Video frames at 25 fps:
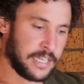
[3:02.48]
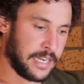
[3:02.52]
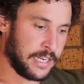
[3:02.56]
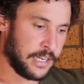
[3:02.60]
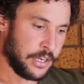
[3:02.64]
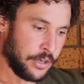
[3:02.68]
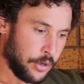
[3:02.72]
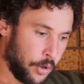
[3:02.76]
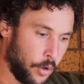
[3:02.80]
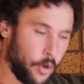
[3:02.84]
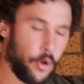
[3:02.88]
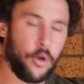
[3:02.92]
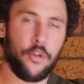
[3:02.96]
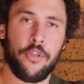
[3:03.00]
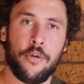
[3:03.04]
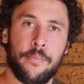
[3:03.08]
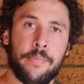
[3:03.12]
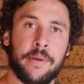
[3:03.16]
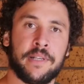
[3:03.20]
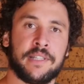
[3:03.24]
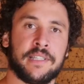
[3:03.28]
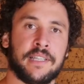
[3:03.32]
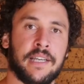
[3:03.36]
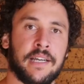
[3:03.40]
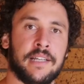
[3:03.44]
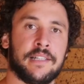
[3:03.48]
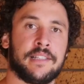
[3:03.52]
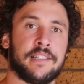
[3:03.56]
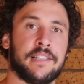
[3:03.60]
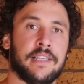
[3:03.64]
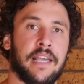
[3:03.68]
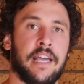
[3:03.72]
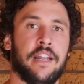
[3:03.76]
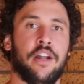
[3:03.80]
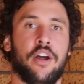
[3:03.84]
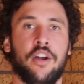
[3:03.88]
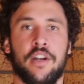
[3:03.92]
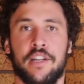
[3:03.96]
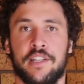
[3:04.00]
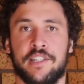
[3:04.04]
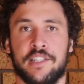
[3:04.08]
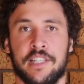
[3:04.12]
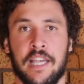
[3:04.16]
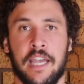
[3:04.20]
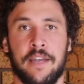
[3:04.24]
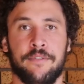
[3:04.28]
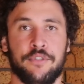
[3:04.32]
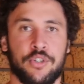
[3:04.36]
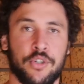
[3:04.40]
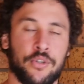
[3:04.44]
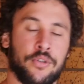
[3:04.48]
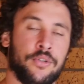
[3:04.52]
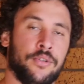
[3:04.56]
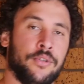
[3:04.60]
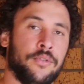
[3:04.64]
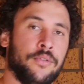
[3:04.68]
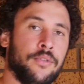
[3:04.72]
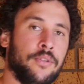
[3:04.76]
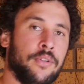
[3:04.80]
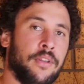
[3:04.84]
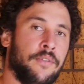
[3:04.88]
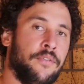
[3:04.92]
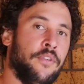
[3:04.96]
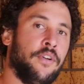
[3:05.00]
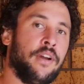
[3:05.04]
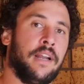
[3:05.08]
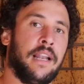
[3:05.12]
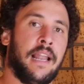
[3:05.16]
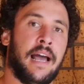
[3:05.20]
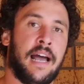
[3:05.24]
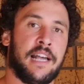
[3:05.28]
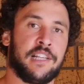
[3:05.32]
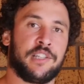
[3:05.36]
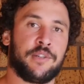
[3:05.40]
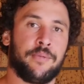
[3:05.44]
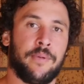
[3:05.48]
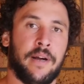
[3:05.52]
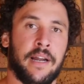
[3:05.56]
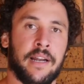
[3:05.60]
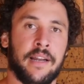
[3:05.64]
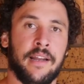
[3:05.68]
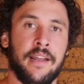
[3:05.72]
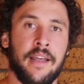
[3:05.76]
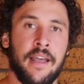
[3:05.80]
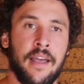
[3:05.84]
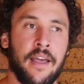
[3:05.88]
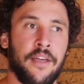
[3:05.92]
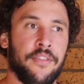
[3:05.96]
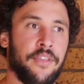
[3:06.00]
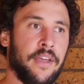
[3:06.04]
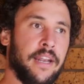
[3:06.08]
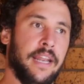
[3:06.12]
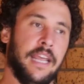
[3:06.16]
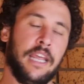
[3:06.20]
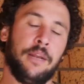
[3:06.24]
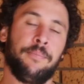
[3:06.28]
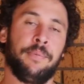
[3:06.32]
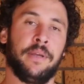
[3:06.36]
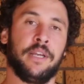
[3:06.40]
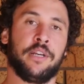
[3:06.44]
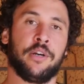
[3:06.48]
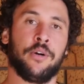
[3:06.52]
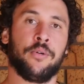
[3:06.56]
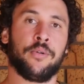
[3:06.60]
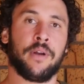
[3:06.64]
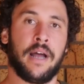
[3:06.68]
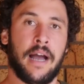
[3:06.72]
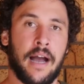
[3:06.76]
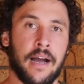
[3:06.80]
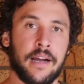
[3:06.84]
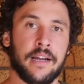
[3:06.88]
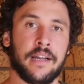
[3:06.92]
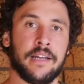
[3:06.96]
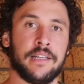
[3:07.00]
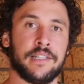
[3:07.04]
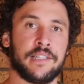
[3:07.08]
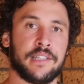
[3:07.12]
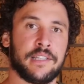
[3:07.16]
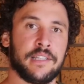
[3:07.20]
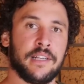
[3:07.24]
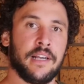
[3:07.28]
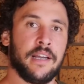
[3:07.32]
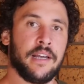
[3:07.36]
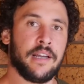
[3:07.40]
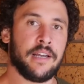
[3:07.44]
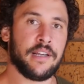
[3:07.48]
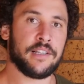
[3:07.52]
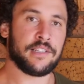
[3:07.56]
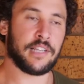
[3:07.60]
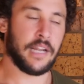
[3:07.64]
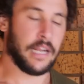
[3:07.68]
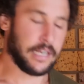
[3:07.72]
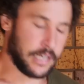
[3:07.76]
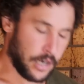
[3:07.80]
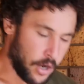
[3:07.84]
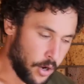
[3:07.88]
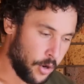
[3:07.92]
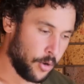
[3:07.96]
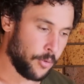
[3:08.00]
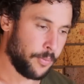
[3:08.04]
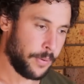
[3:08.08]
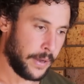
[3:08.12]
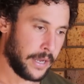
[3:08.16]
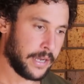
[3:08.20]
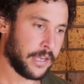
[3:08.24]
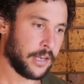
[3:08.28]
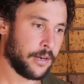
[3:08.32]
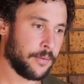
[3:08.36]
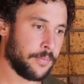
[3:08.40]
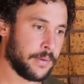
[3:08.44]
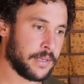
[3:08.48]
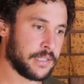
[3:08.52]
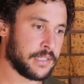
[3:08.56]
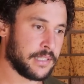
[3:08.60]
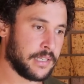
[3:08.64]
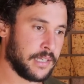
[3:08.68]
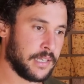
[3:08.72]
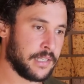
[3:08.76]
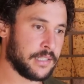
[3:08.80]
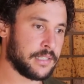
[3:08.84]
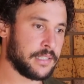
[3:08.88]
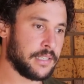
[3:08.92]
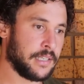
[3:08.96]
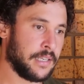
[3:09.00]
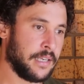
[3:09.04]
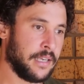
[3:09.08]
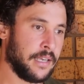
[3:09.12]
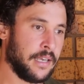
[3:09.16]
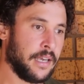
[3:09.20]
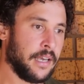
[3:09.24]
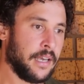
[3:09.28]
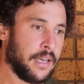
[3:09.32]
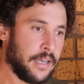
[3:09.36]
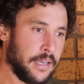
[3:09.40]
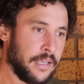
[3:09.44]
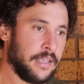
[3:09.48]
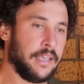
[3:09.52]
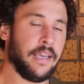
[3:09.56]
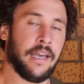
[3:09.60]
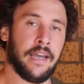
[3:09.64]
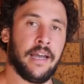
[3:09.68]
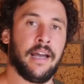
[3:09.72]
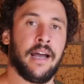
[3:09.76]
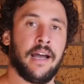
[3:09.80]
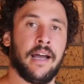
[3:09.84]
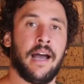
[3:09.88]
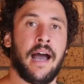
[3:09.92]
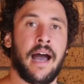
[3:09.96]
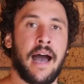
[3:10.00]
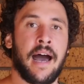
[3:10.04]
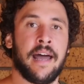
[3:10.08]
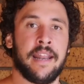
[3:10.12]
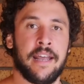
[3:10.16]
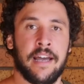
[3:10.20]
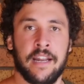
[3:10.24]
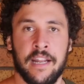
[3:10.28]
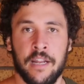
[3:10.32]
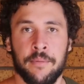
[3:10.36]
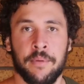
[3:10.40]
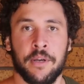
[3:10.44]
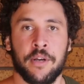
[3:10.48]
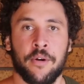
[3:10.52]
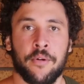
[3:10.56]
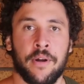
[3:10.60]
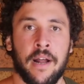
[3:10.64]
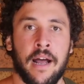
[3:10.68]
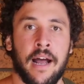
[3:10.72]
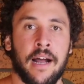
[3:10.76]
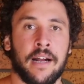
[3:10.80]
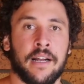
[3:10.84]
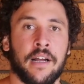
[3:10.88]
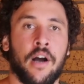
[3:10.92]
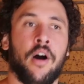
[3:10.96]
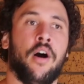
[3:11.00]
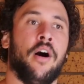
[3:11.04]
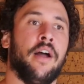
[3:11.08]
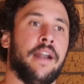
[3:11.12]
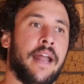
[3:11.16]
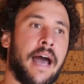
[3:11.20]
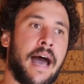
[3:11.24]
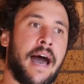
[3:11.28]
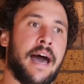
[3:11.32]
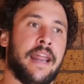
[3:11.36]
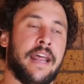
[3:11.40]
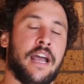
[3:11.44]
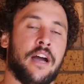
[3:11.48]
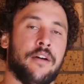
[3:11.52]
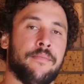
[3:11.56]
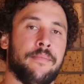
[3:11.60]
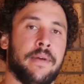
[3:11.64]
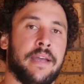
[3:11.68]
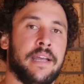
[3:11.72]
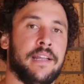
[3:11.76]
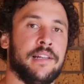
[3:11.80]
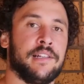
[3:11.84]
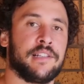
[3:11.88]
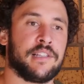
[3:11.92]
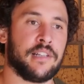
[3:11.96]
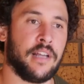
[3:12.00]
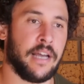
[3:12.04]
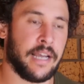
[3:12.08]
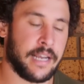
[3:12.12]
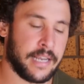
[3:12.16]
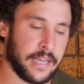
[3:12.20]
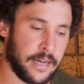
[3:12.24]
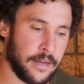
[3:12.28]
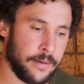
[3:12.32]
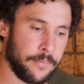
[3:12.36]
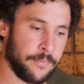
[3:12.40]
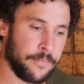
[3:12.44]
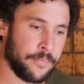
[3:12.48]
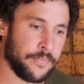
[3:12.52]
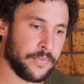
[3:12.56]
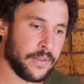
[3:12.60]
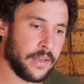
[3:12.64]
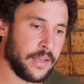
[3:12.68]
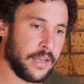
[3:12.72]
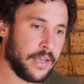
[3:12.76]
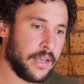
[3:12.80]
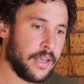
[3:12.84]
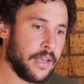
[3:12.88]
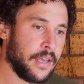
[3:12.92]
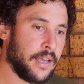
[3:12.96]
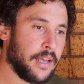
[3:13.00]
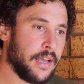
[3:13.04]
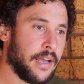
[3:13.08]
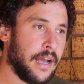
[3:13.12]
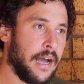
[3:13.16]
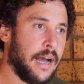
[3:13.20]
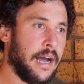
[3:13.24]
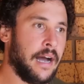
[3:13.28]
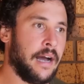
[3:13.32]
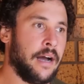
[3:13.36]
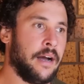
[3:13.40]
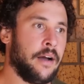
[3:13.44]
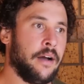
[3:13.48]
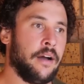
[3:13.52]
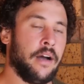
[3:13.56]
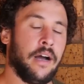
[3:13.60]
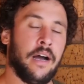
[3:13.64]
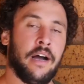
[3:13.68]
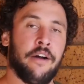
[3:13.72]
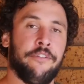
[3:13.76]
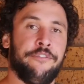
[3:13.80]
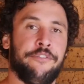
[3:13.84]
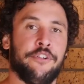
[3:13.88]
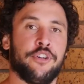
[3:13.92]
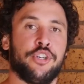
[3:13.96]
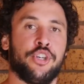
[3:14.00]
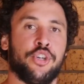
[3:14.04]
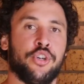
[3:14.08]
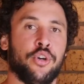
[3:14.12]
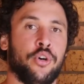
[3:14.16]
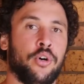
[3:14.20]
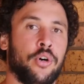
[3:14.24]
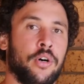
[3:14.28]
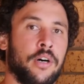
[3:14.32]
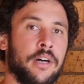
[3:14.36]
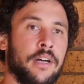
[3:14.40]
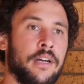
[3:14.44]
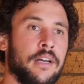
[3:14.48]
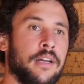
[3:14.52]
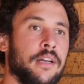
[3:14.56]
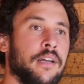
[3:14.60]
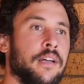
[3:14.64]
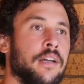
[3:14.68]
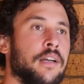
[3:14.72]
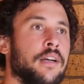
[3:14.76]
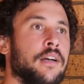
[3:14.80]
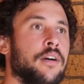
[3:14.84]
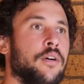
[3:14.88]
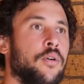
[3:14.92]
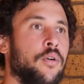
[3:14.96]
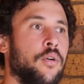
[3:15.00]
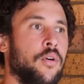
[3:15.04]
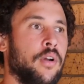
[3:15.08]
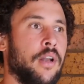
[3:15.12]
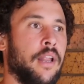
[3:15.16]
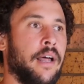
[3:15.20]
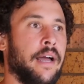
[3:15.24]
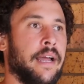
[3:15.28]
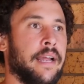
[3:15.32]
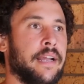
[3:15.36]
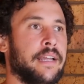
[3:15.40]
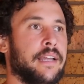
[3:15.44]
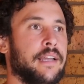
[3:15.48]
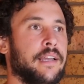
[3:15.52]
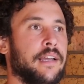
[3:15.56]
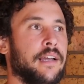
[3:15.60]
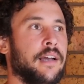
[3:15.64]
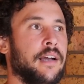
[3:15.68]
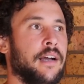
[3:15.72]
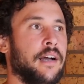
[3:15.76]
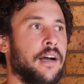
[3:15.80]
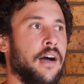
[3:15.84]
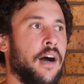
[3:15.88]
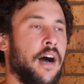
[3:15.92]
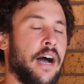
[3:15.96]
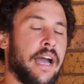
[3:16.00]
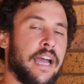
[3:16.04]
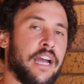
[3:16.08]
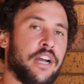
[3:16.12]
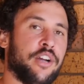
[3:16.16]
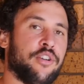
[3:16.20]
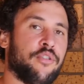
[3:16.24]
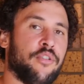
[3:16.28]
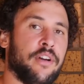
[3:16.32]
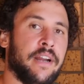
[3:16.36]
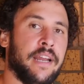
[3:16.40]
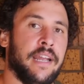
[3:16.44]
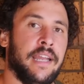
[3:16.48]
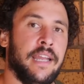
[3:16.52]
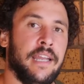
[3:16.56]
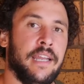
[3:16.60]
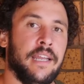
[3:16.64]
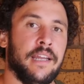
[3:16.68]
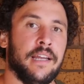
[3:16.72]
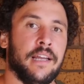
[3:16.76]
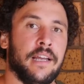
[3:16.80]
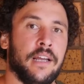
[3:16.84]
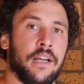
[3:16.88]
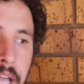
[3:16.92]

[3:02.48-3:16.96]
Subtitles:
eaten all the biscuits and only saved you the very last one, then he'd be called a hungus. So like a whole packet of biscuits. Yeah, hard out, he'd be called a hungus. Oh, and hard out means like for sure, or like I agree.